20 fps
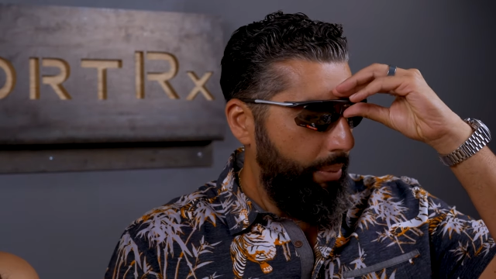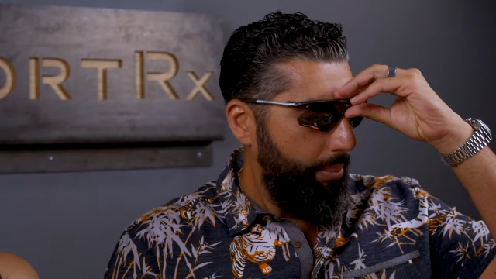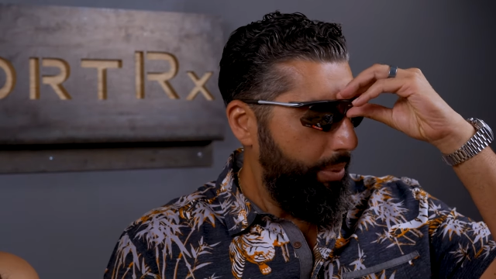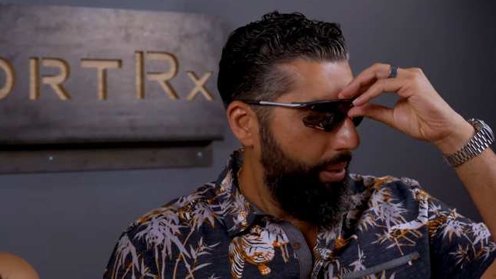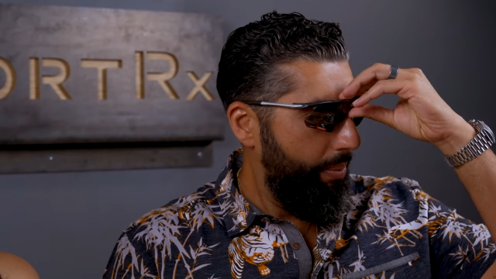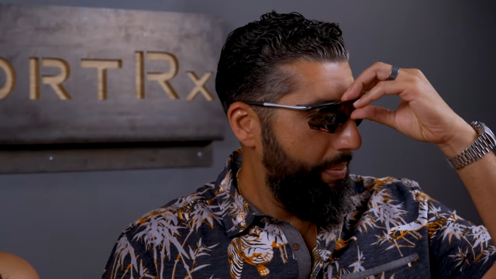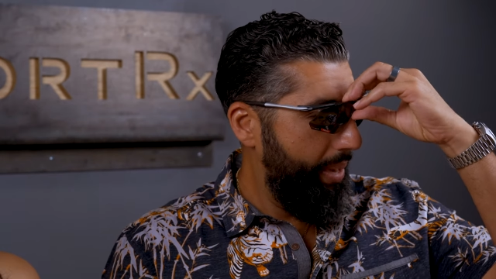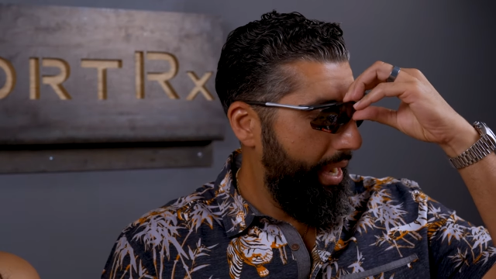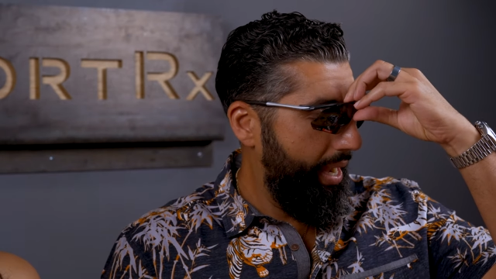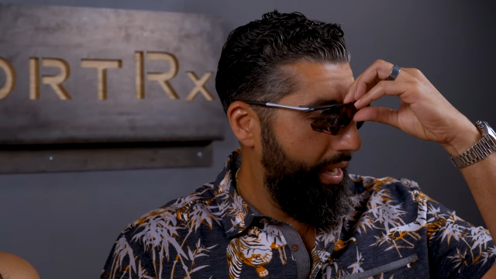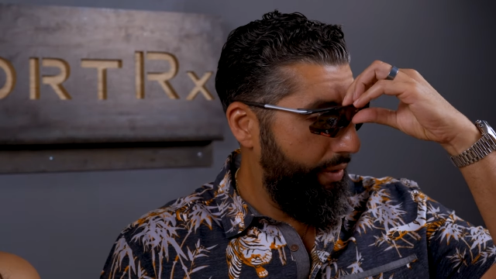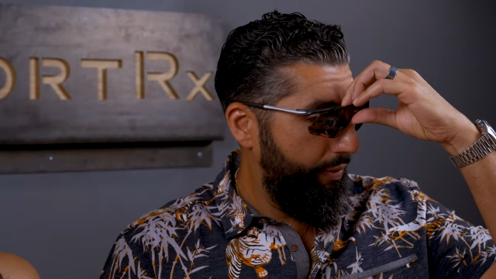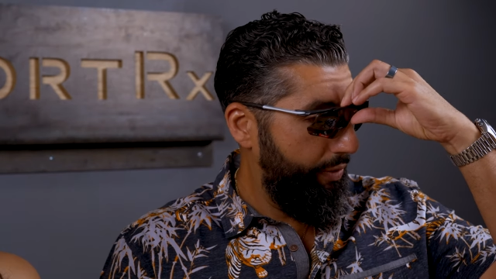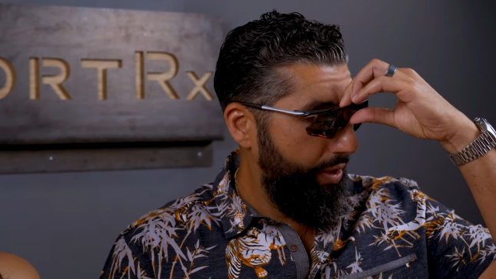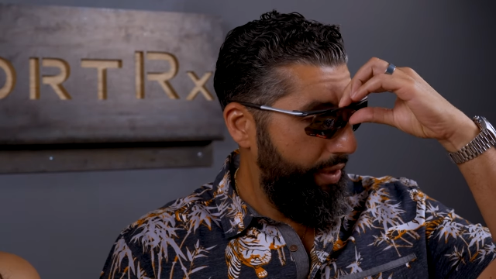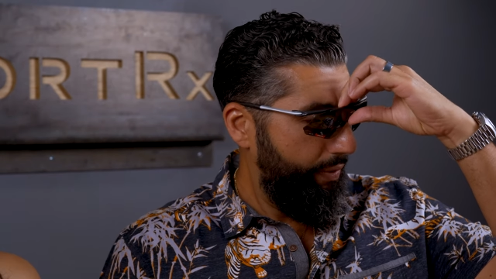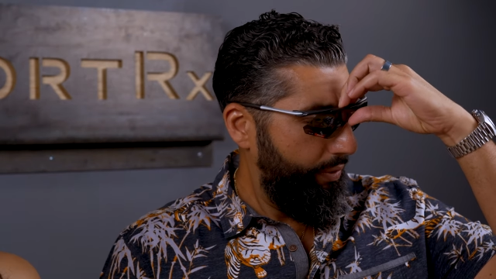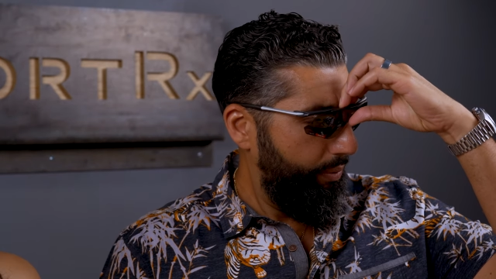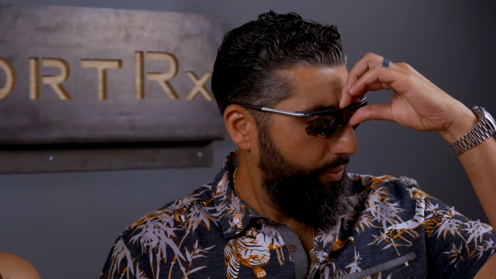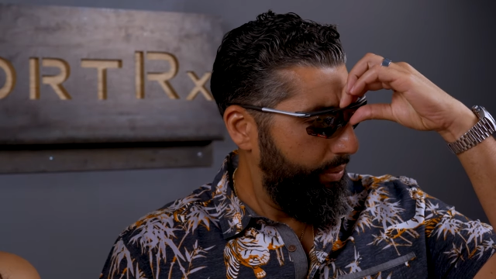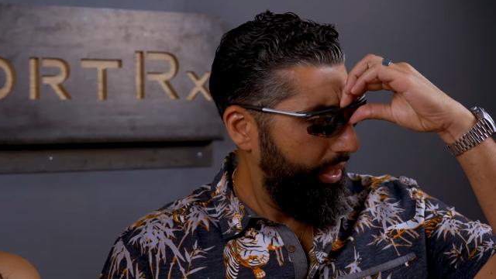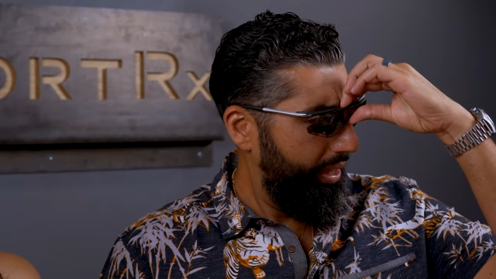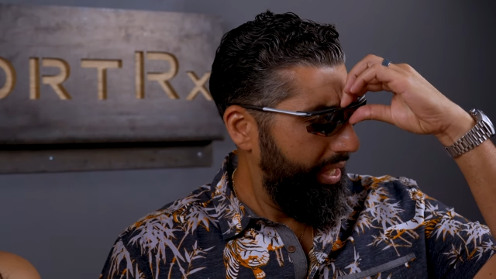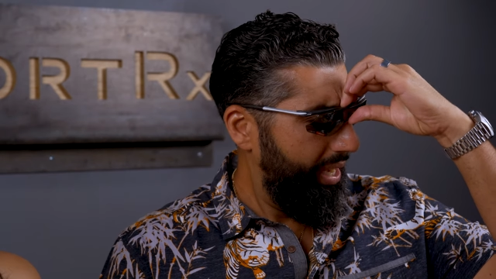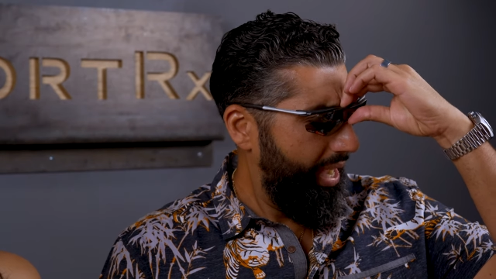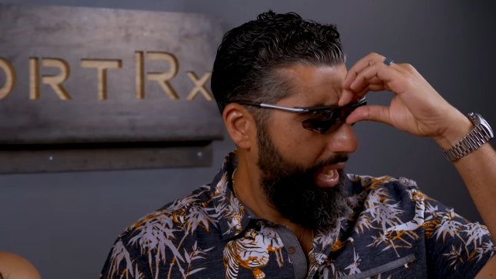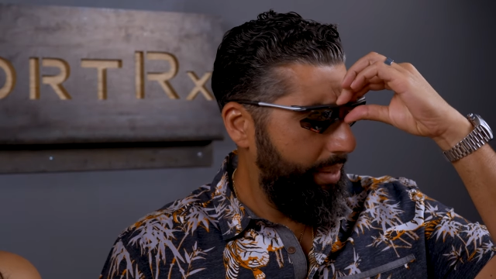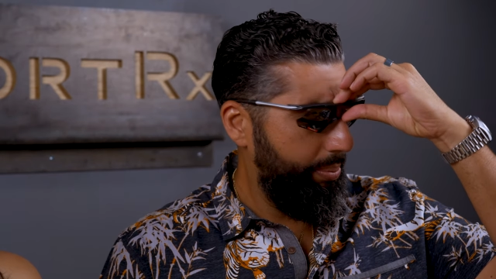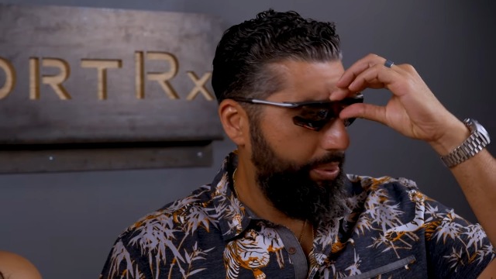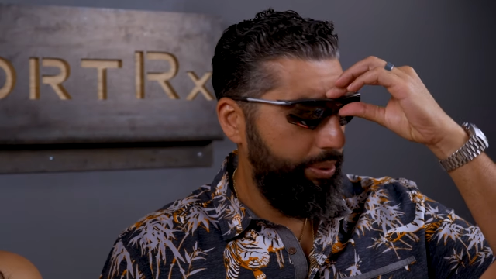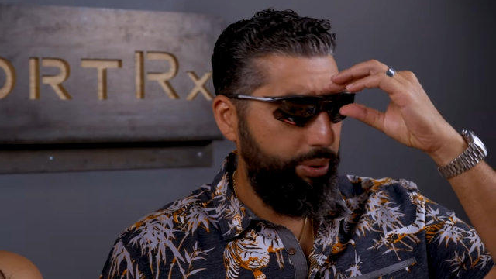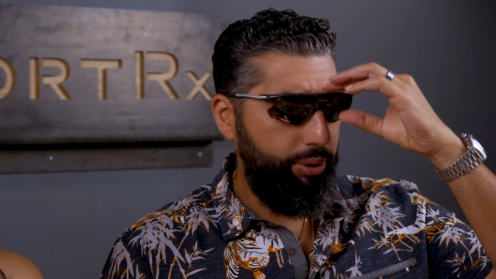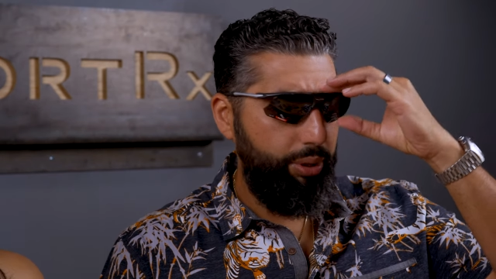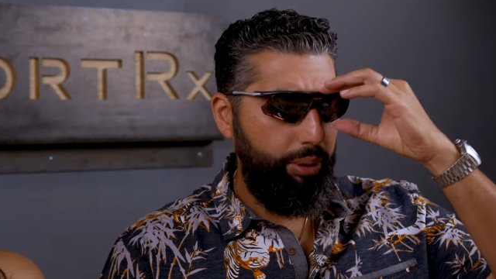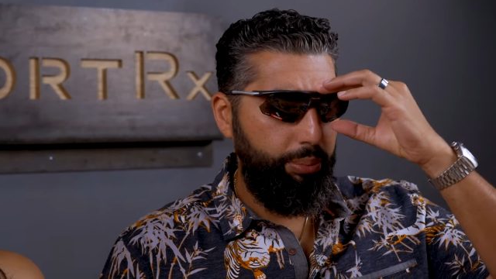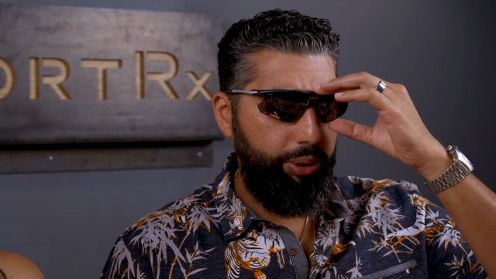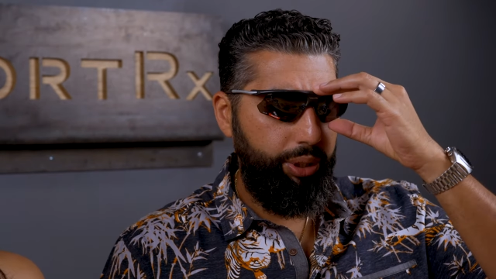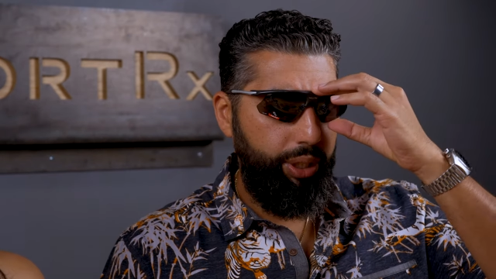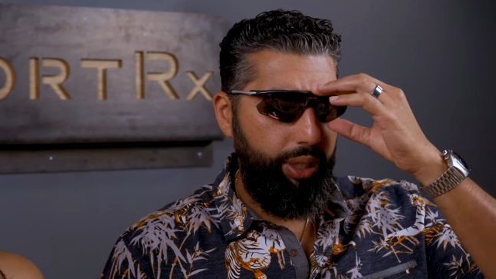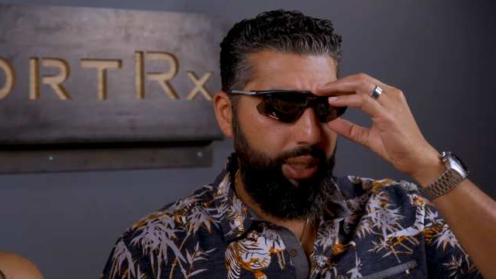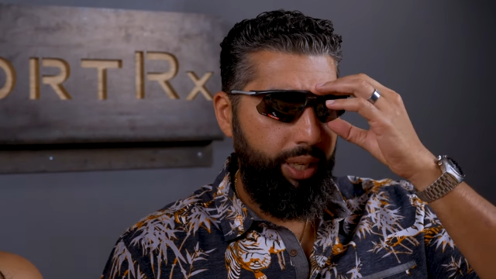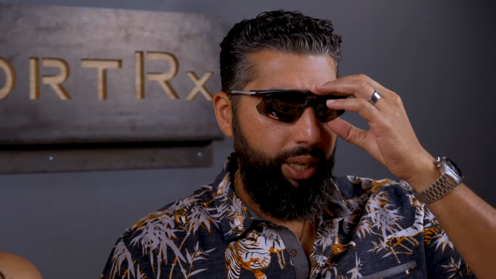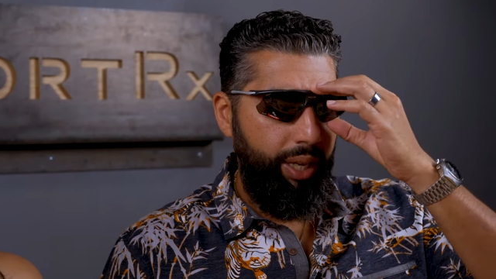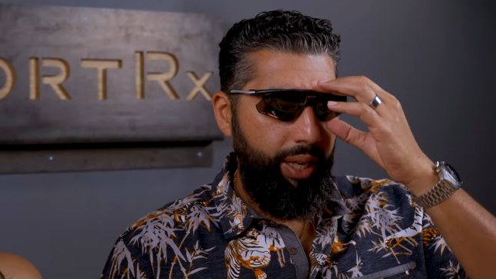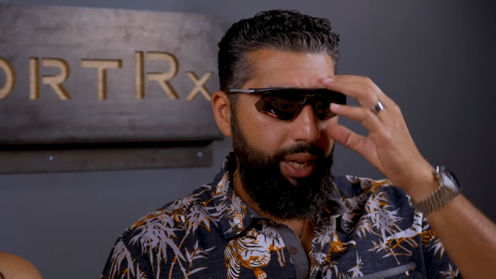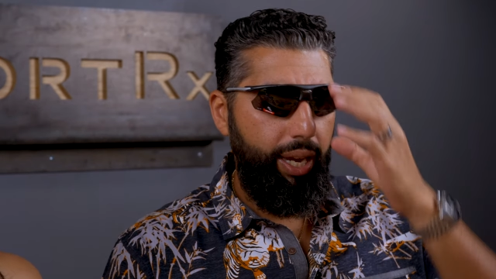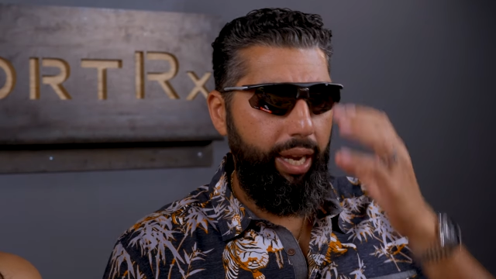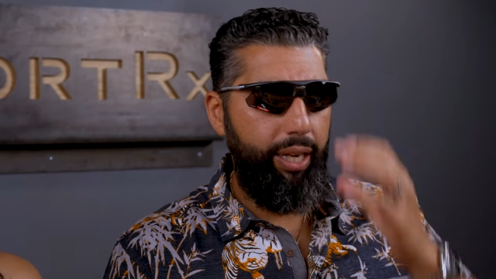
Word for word: but man, if you have a really high prescription